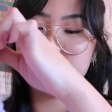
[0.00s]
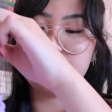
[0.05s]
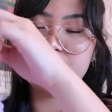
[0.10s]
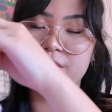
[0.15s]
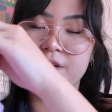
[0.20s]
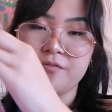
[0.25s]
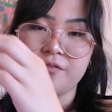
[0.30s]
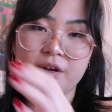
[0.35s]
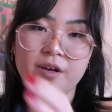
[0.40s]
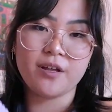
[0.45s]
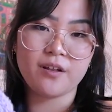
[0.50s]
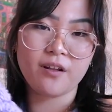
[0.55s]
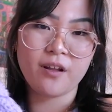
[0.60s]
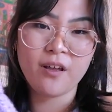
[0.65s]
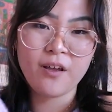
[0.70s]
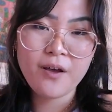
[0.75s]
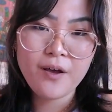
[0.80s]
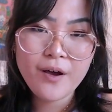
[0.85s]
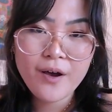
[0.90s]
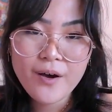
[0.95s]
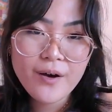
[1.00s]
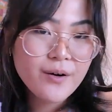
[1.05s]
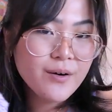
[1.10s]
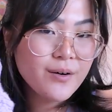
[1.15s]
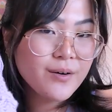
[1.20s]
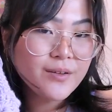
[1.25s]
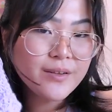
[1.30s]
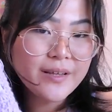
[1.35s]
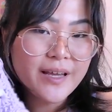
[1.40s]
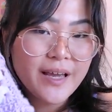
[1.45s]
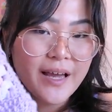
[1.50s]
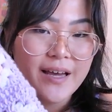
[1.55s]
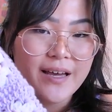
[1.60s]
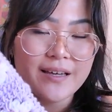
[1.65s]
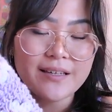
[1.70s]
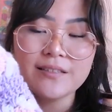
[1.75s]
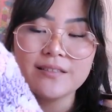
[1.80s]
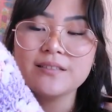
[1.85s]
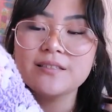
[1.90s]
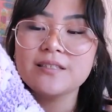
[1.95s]
to weave in all the
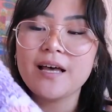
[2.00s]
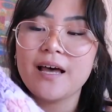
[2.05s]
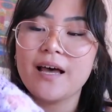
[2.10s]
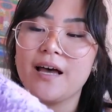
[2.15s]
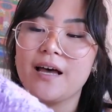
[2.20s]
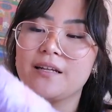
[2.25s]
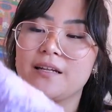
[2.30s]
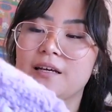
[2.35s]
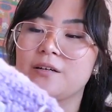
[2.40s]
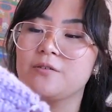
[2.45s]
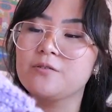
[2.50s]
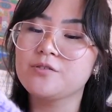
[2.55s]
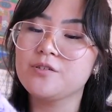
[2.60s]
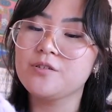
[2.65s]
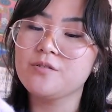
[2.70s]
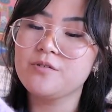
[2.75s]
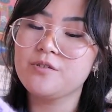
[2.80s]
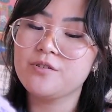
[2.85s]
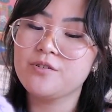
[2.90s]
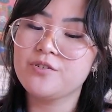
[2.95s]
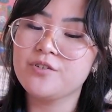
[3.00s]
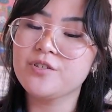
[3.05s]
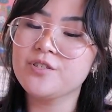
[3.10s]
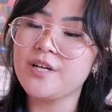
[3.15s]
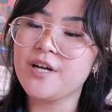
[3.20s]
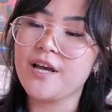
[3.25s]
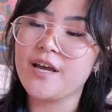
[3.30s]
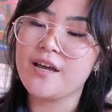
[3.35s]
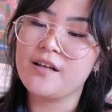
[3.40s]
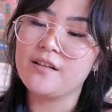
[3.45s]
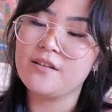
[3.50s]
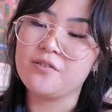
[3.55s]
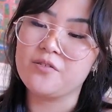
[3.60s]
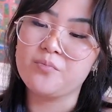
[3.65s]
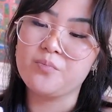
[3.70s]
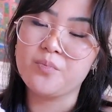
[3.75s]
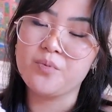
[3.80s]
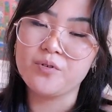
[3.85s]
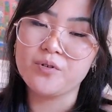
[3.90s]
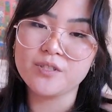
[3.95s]
ends, and I also want to crochet a
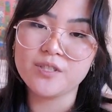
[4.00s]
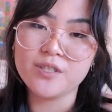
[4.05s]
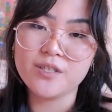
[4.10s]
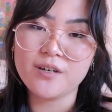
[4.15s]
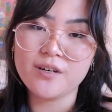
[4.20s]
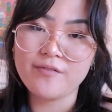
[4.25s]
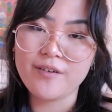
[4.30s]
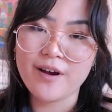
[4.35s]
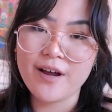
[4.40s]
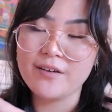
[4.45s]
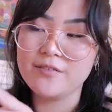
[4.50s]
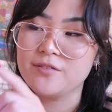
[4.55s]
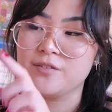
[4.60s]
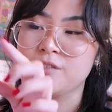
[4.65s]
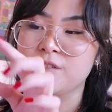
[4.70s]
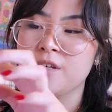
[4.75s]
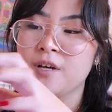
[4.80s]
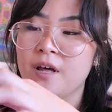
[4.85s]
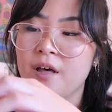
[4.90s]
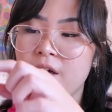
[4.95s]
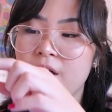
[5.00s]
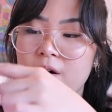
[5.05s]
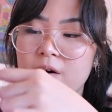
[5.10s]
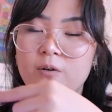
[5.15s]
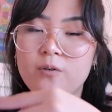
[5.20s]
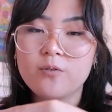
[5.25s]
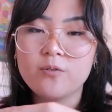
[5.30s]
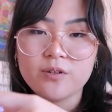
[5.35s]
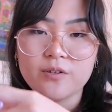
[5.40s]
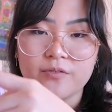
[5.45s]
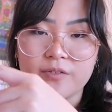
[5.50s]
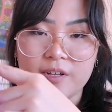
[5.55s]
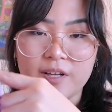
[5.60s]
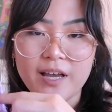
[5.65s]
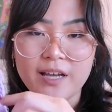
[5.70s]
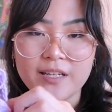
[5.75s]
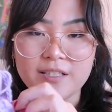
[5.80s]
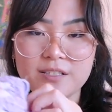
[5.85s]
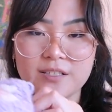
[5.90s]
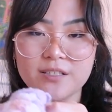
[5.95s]
little border around all of
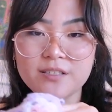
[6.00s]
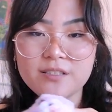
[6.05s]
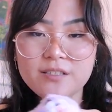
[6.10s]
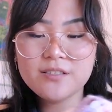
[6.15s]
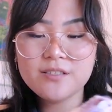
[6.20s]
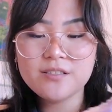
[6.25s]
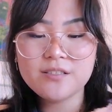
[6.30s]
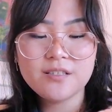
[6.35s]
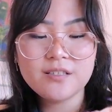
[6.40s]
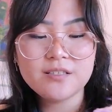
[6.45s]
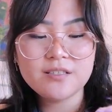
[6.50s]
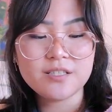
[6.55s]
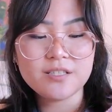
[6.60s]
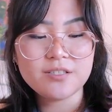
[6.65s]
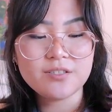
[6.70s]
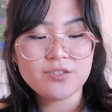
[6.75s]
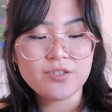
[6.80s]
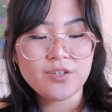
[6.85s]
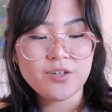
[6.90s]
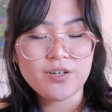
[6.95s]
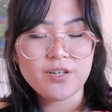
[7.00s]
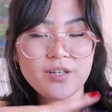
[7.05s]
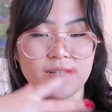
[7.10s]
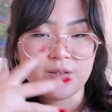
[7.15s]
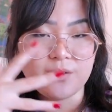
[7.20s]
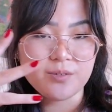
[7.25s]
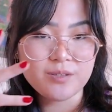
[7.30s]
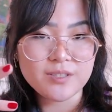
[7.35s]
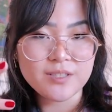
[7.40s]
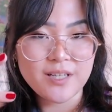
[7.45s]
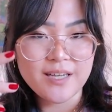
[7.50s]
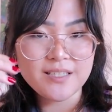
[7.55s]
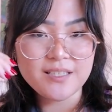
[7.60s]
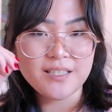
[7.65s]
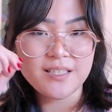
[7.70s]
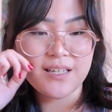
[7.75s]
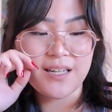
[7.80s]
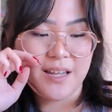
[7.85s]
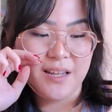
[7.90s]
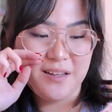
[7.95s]
the edges just so it looks
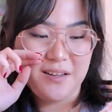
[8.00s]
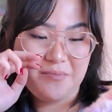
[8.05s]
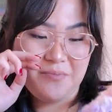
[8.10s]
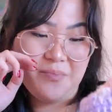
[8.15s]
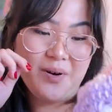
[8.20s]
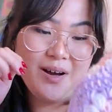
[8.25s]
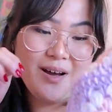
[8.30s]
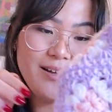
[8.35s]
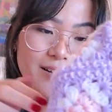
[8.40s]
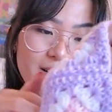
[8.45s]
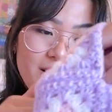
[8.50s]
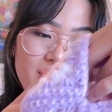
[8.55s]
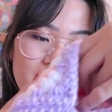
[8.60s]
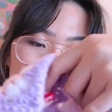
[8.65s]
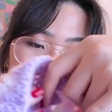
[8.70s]
nice and neat, but